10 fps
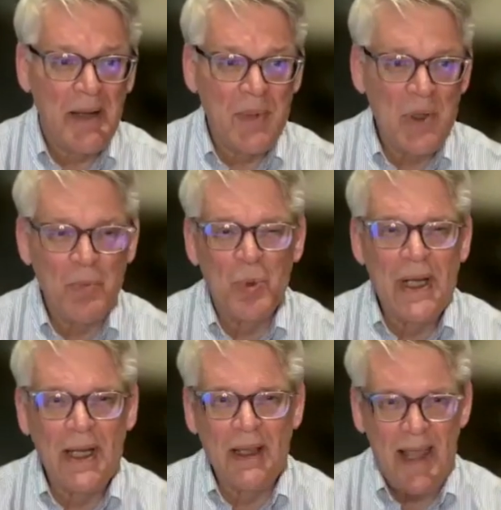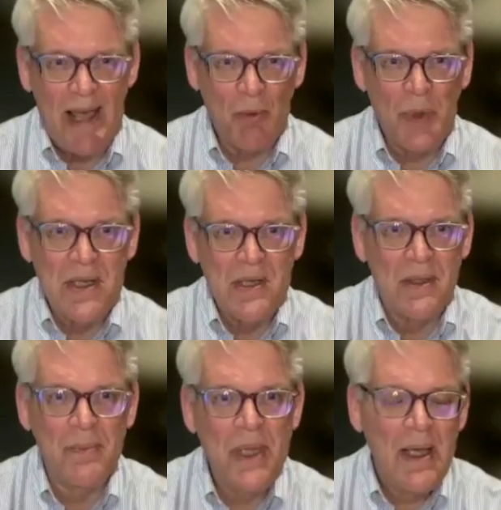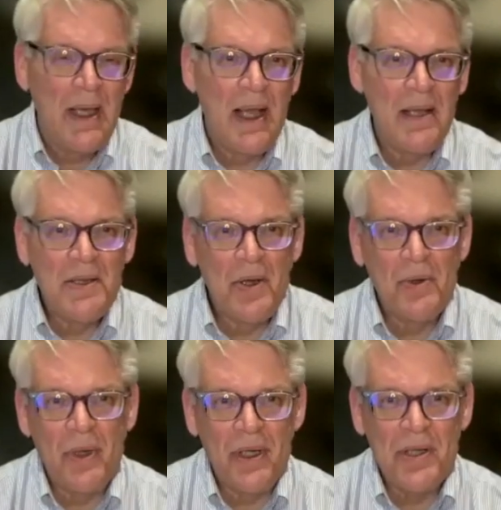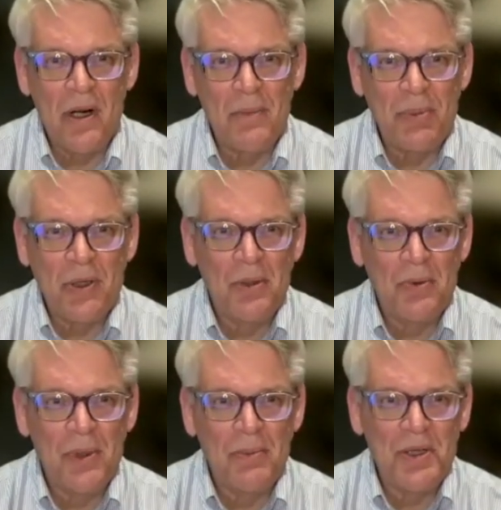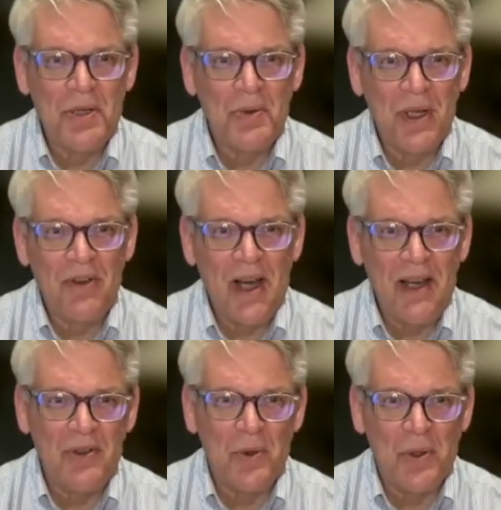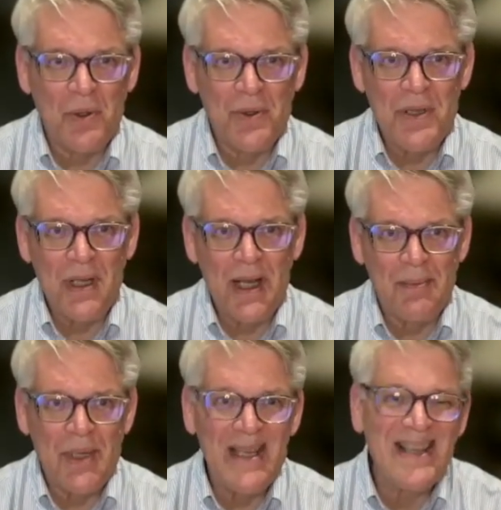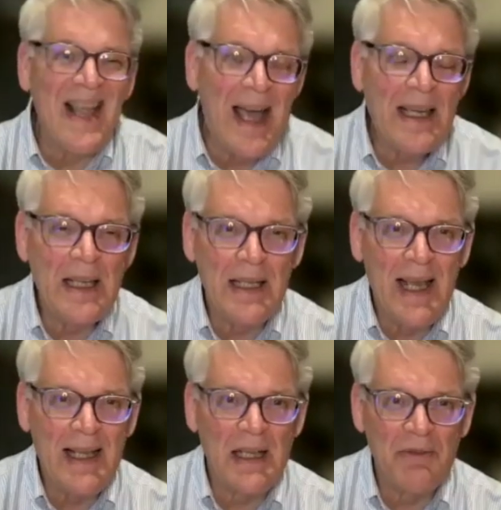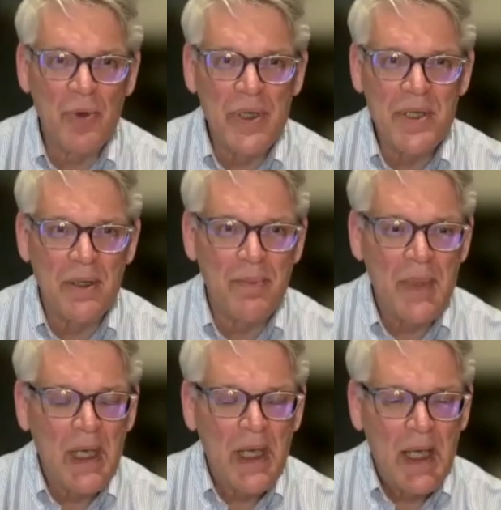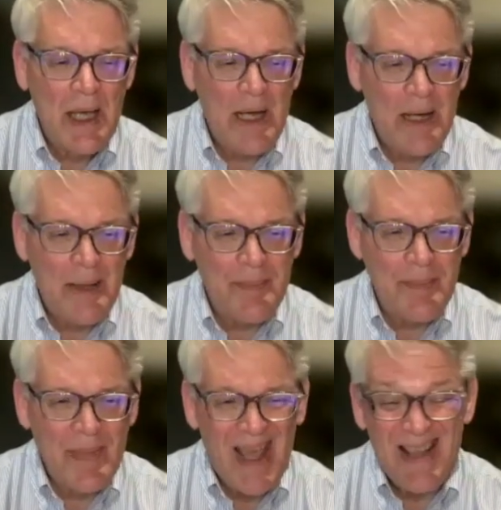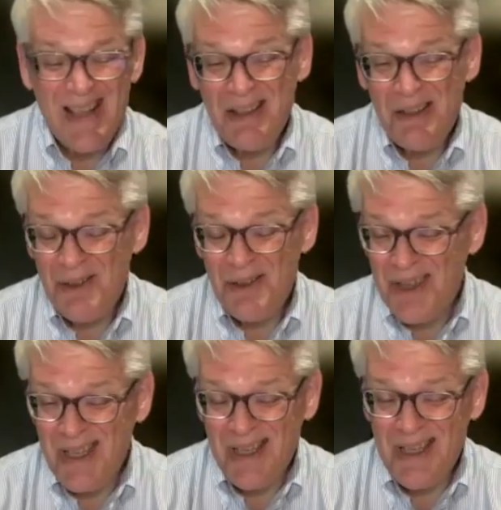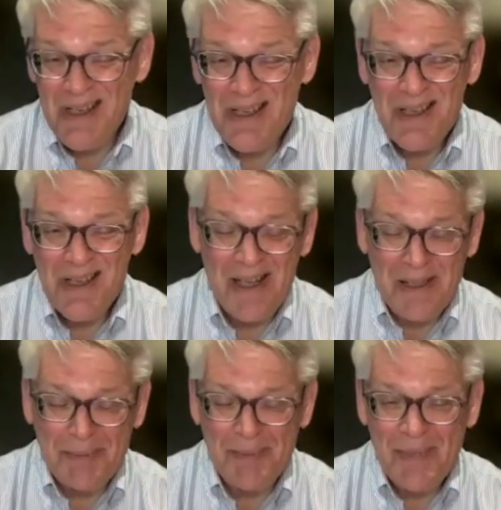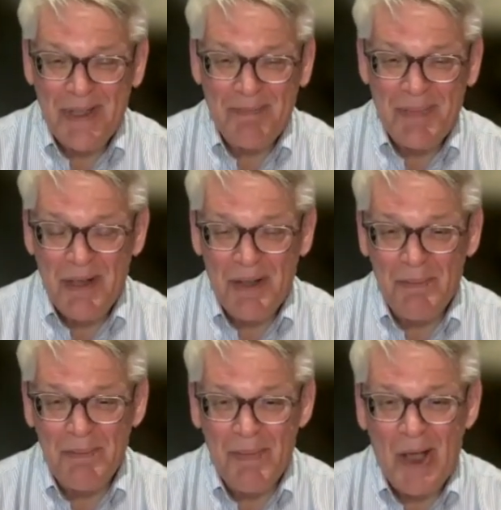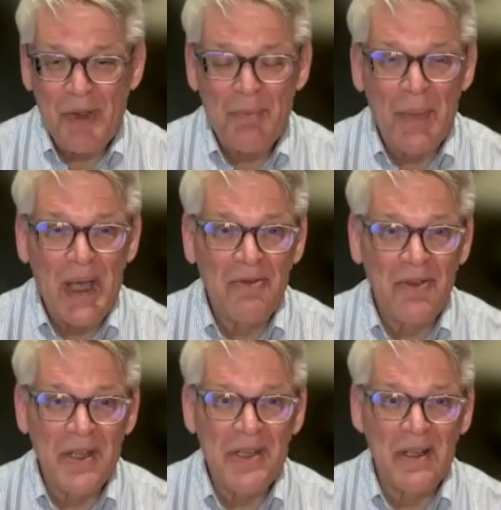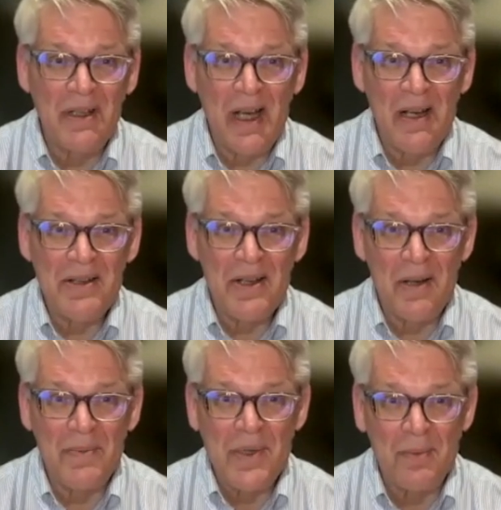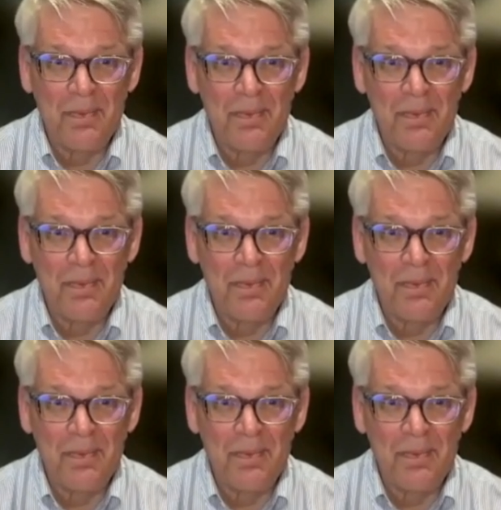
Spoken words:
you bring that wisdom. And so a startup loaded with a bunch of 25-year-olds is lacking that life wisdom. And then the third thing is that the health benefits in a lot of startups are